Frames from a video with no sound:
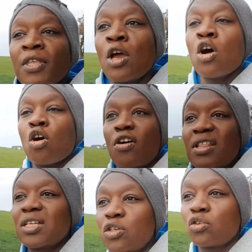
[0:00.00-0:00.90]
or rather
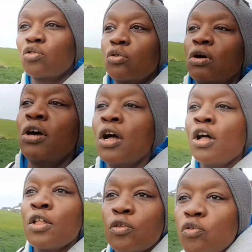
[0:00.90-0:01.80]
through
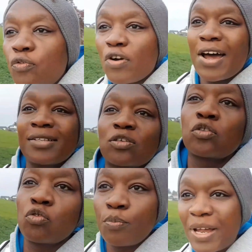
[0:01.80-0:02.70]
France or through
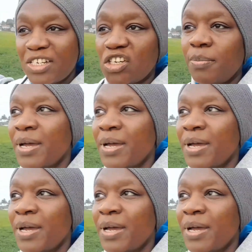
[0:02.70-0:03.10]
Belgium,